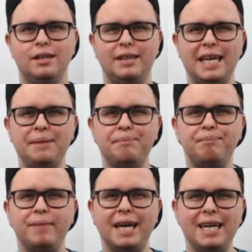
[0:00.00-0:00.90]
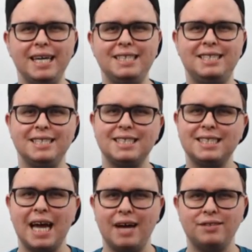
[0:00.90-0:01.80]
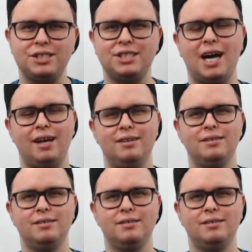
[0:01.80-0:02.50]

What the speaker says: they may just have a shot.